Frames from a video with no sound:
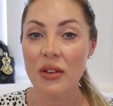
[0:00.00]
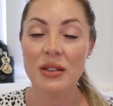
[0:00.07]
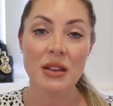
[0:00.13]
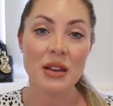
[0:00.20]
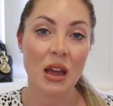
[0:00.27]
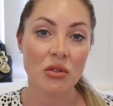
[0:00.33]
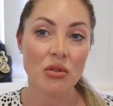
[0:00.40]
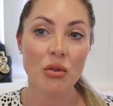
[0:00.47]
it's a
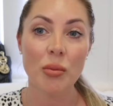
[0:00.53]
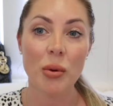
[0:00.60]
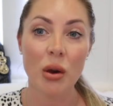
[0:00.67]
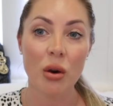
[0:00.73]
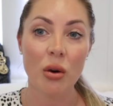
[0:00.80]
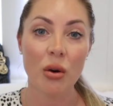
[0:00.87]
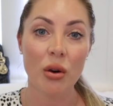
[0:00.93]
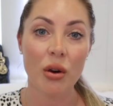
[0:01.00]
natural
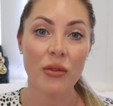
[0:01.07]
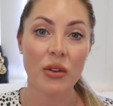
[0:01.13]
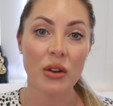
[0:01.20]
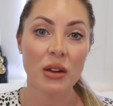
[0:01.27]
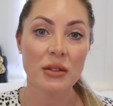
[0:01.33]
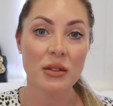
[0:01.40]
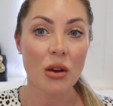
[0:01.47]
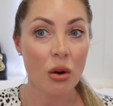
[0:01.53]
pearl or if it
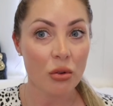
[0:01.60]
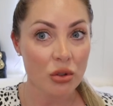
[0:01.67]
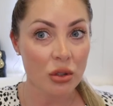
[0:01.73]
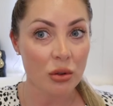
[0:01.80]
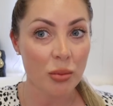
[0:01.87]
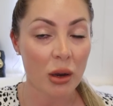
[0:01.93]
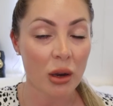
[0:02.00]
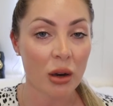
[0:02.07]
is a
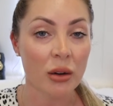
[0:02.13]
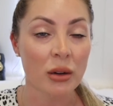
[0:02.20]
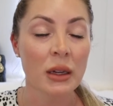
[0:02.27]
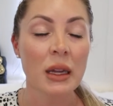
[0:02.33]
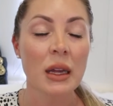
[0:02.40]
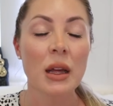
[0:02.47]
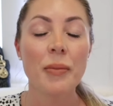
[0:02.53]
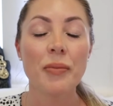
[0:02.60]
cultured pearl.
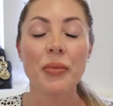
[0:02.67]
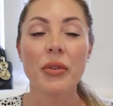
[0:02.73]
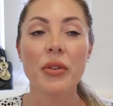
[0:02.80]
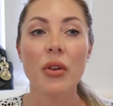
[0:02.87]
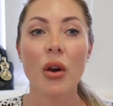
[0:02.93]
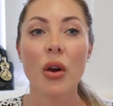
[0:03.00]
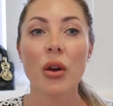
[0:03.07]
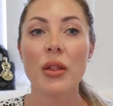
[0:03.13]

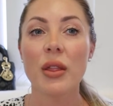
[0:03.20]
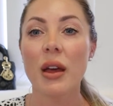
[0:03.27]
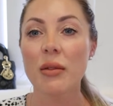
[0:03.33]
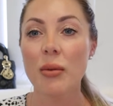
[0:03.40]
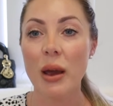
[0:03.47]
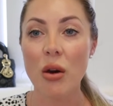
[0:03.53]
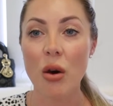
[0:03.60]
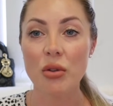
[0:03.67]
So that's
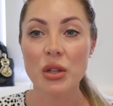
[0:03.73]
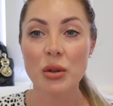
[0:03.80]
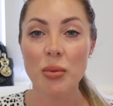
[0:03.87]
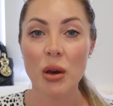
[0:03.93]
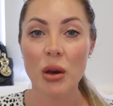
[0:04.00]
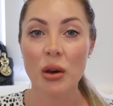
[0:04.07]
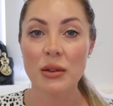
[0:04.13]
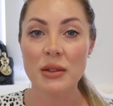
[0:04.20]
why cultured
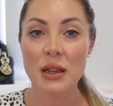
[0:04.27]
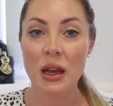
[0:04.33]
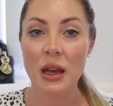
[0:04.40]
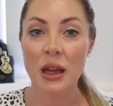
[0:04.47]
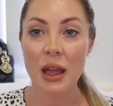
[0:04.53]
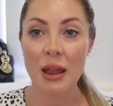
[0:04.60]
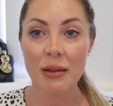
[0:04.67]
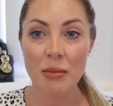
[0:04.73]
pearls
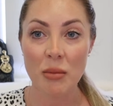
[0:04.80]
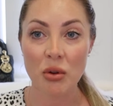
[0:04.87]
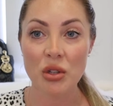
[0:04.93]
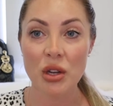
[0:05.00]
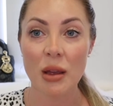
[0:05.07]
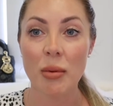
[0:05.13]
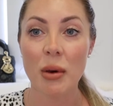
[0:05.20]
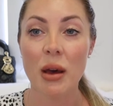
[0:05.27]
are heaps more
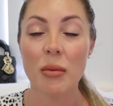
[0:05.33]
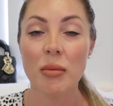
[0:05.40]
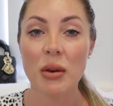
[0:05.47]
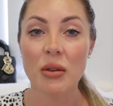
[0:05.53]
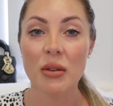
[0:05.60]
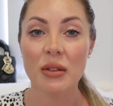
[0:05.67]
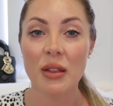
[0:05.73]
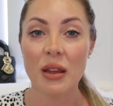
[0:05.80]
cheaper,
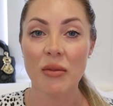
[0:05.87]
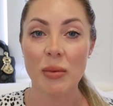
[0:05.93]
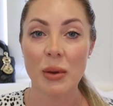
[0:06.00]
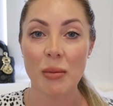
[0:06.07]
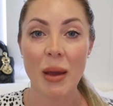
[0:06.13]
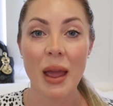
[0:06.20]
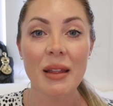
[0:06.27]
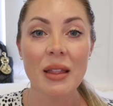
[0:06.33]
because they've
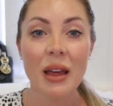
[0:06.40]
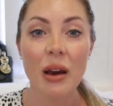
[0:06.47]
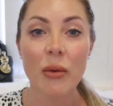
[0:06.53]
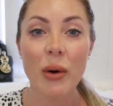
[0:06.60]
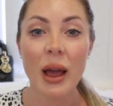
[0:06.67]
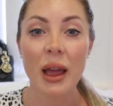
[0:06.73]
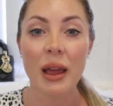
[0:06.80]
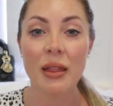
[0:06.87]
been made that
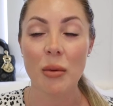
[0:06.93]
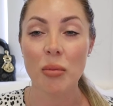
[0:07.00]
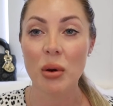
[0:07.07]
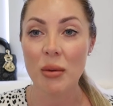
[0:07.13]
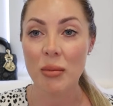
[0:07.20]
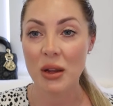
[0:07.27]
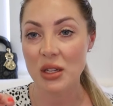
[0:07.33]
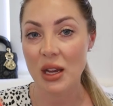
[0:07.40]
way. They
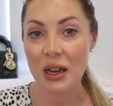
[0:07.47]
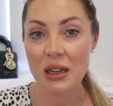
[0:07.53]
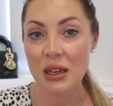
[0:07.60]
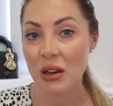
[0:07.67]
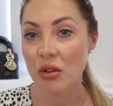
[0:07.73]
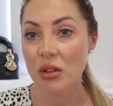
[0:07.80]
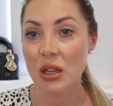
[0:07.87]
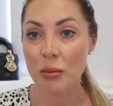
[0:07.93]
pretty much had an
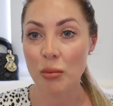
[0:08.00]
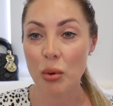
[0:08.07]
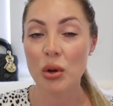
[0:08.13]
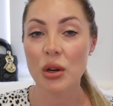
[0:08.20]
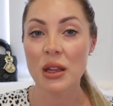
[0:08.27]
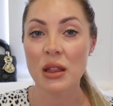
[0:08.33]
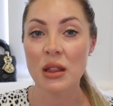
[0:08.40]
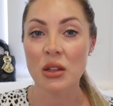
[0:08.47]
irritant
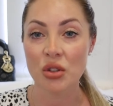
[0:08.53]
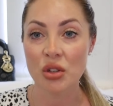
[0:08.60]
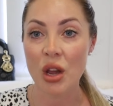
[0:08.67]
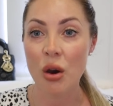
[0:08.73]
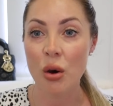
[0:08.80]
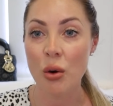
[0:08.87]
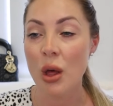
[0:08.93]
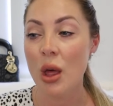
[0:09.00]
put in the
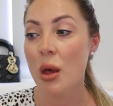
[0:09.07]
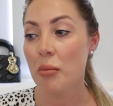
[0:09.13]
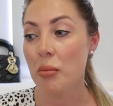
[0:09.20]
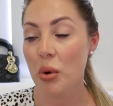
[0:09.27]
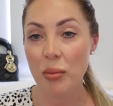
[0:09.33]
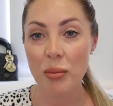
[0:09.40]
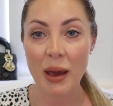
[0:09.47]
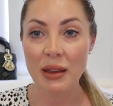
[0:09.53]
shell,
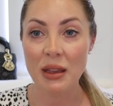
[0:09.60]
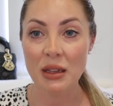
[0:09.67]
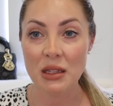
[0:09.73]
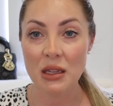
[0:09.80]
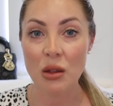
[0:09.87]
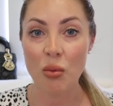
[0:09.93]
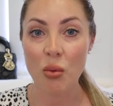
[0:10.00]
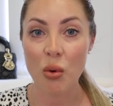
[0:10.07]
put back
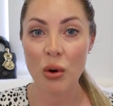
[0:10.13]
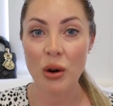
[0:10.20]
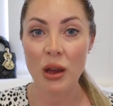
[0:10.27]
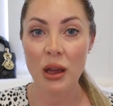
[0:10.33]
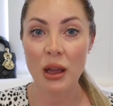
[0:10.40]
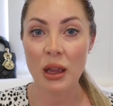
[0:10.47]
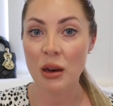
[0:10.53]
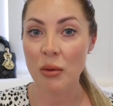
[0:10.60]
into the
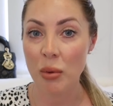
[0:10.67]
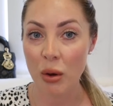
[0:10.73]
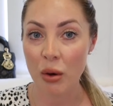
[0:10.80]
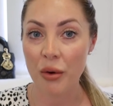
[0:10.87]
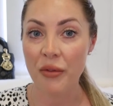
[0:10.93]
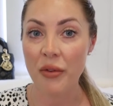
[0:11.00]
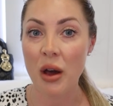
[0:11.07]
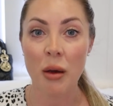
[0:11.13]
water in a
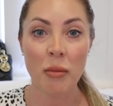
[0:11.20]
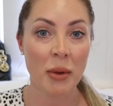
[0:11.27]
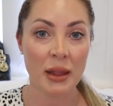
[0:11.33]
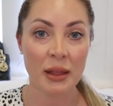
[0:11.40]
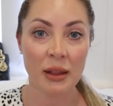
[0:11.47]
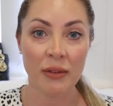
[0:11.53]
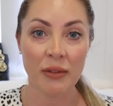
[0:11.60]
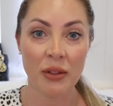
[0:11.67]
pearl farm
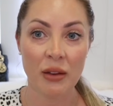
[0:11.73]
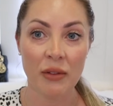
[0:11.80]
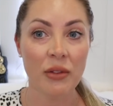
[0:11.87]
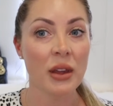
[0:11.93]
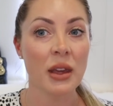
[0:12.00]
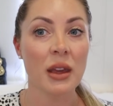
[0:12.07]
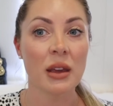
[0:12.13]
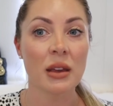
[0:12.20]
and left there for
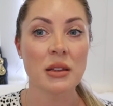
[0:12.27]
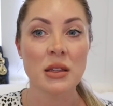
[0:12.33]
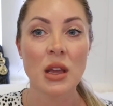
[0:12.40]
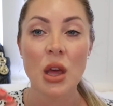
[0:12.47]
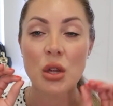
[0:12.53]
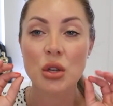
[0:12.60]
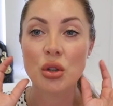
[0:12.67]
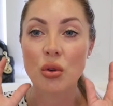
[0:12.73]
years
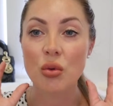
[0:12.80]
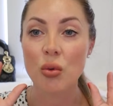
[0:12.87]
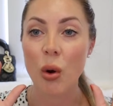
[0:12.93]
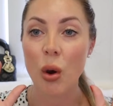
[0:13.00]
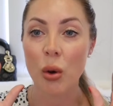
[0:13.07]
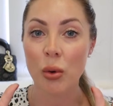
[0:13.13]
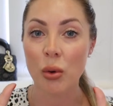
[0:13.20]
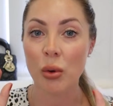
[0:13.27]
to
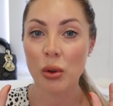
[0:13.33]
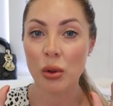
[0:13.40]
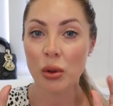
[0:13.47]
grow